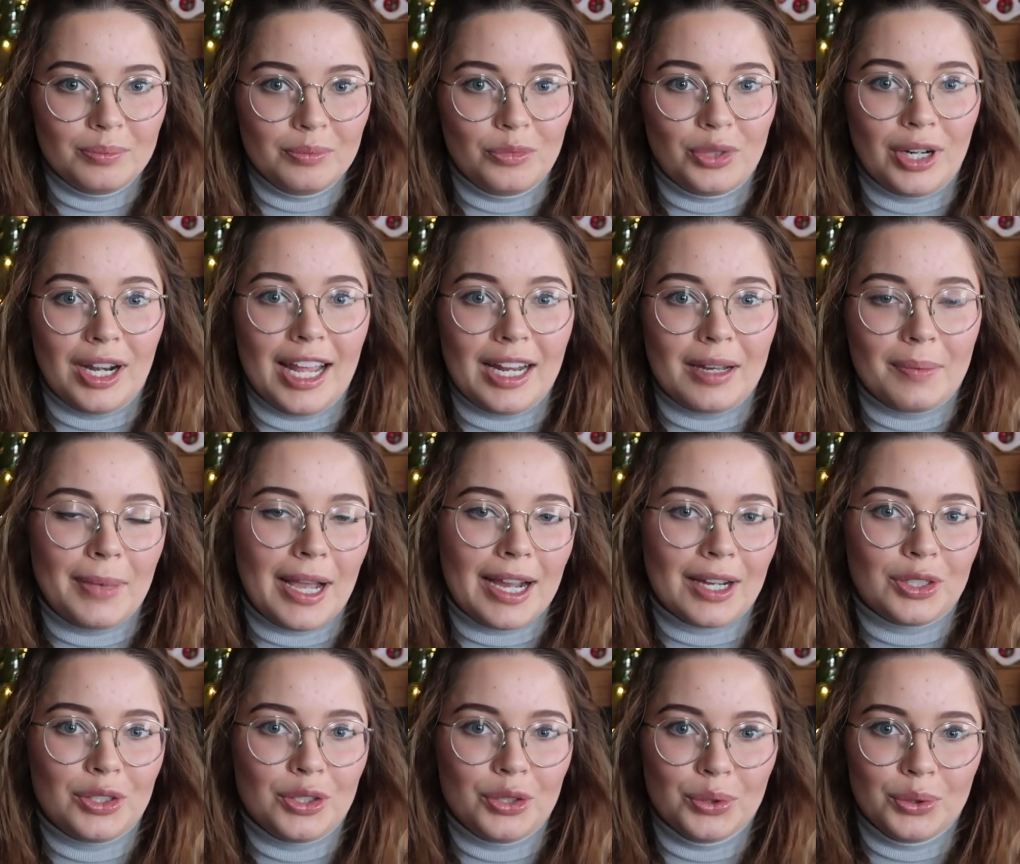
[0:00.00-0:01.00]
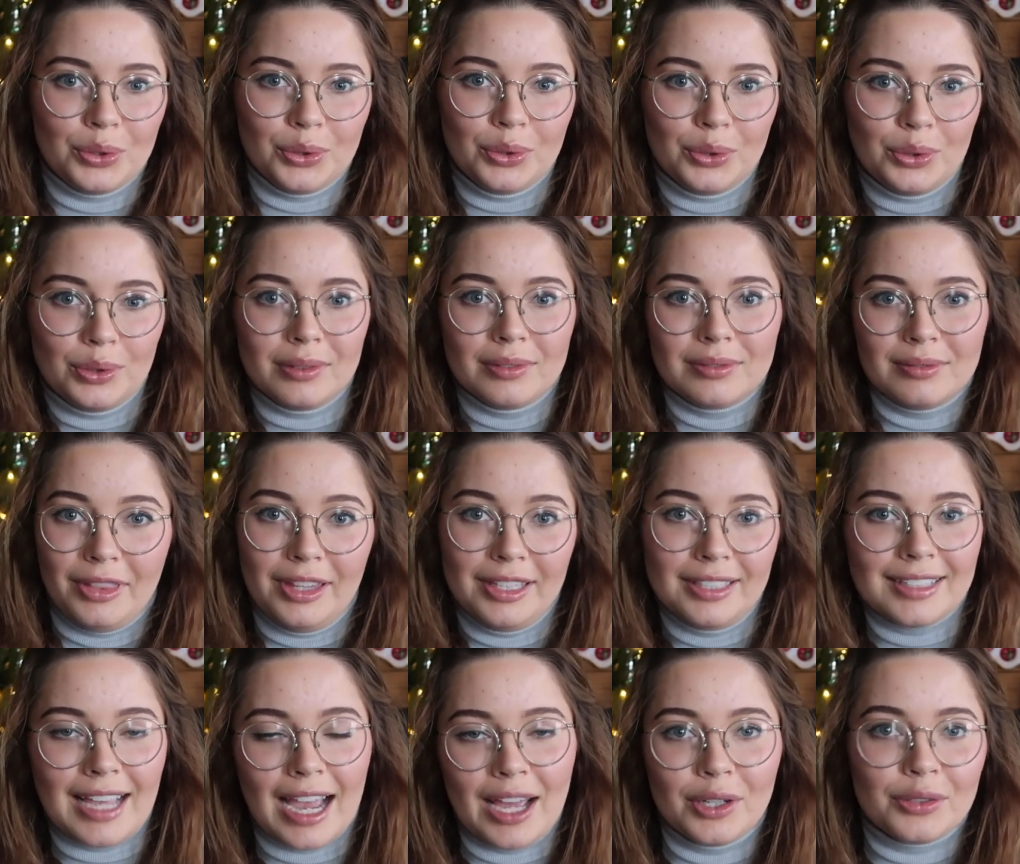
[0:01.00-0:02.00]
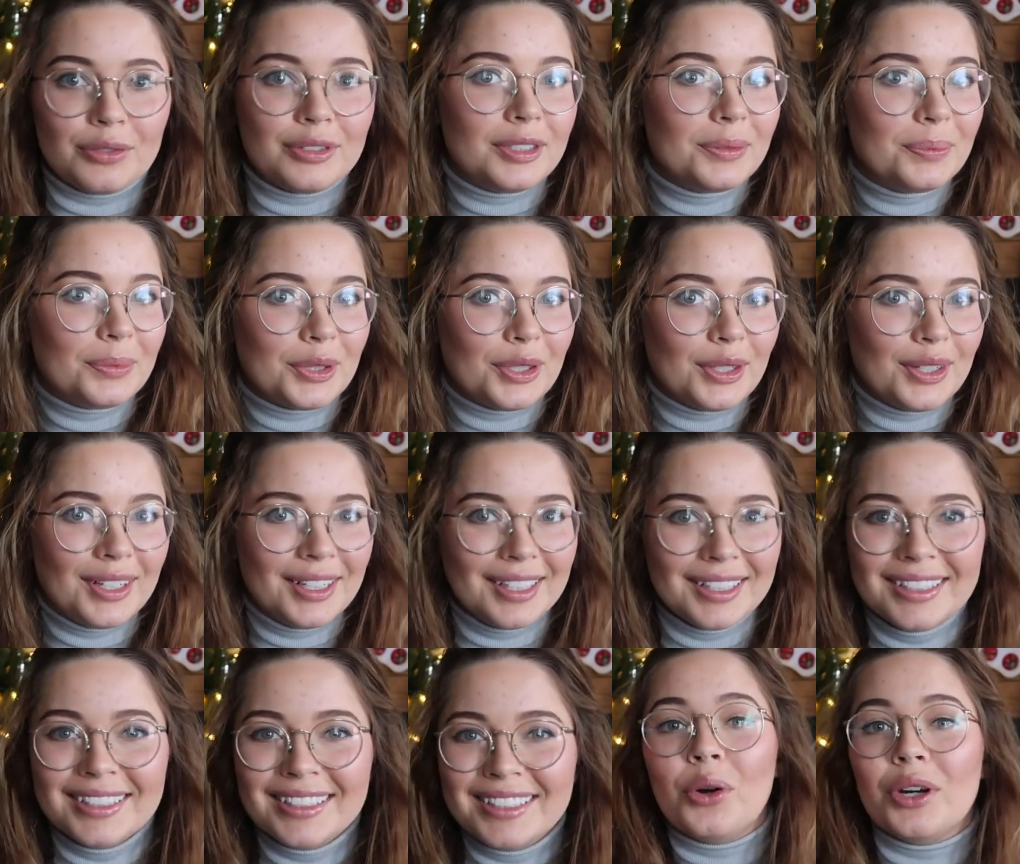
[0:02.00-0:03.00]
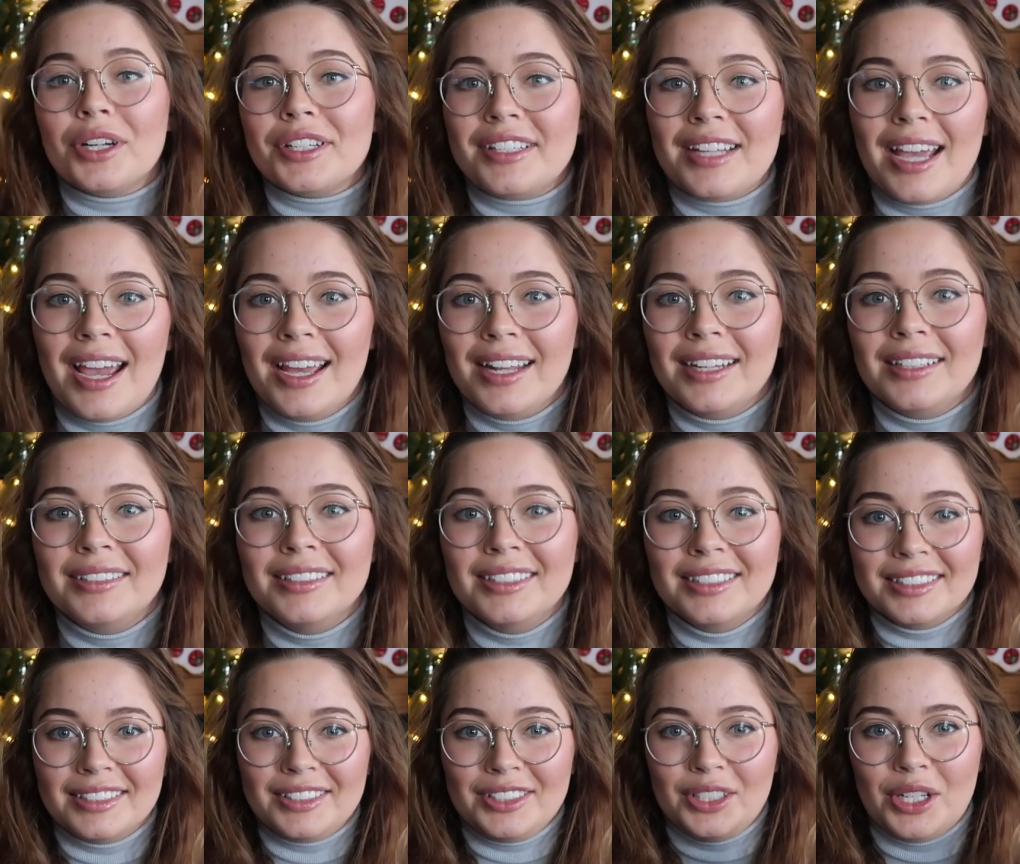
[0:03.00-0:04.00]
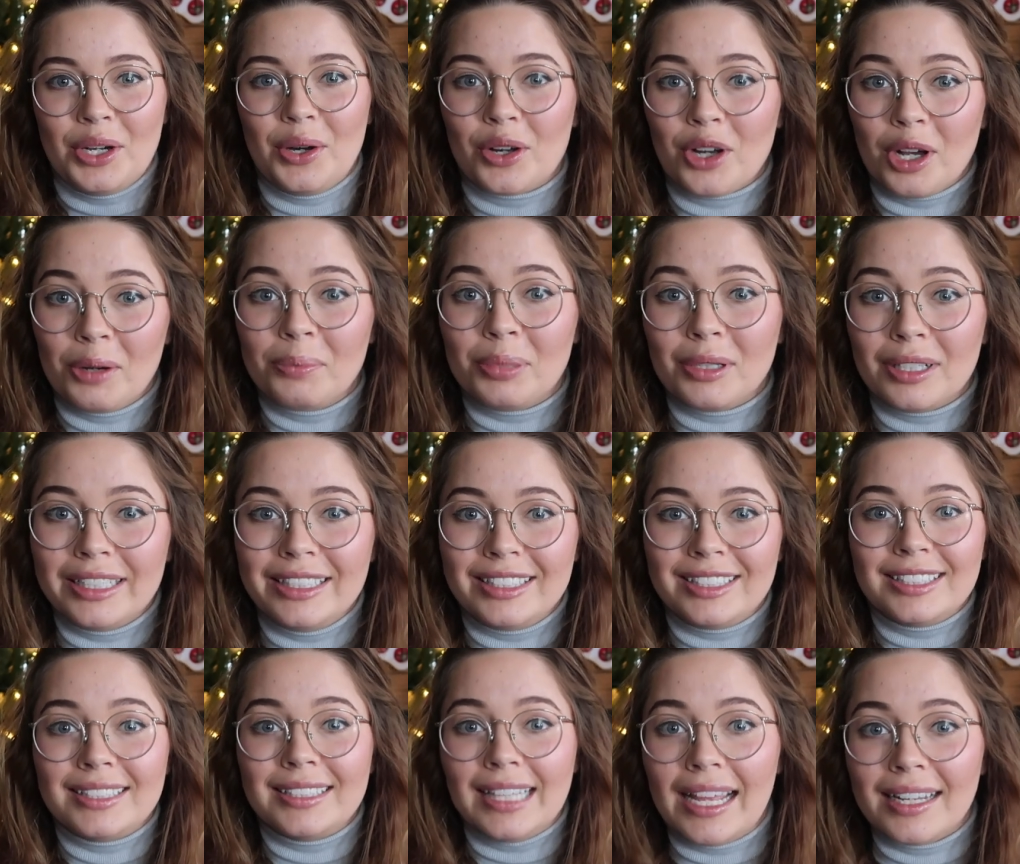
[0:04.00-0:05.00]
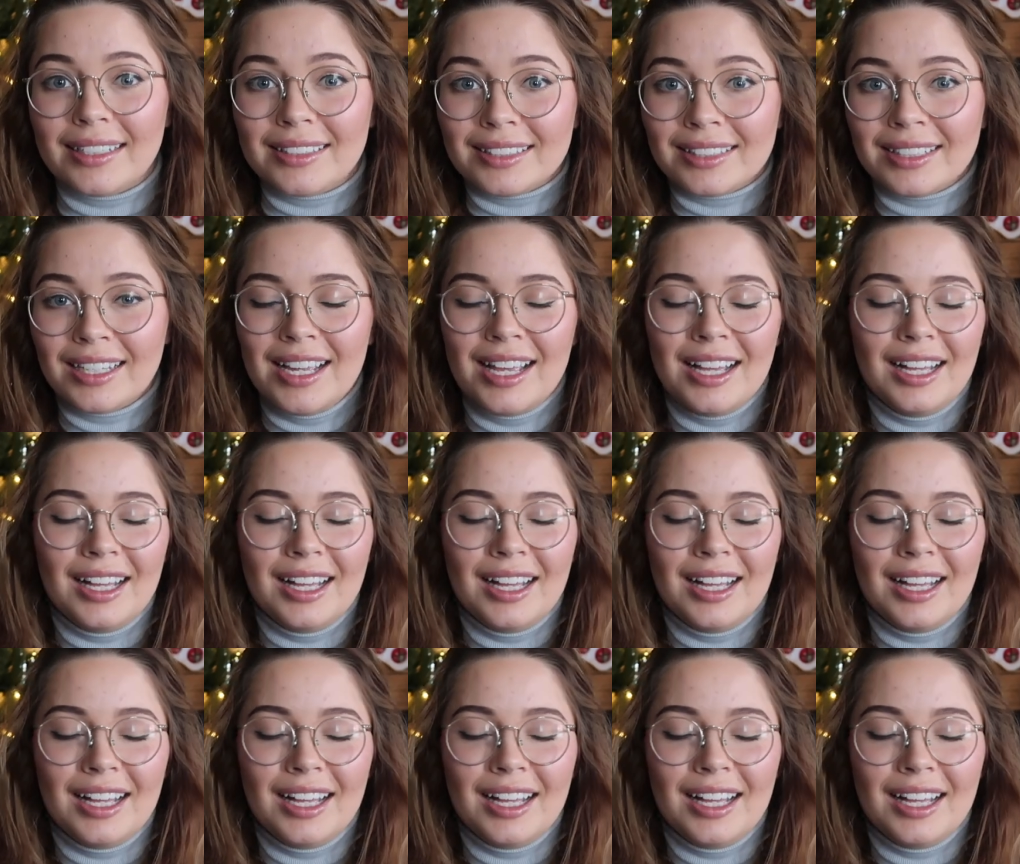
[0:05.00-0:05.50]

relate back to this kind of symbol, or 10 is, you know, a complete set,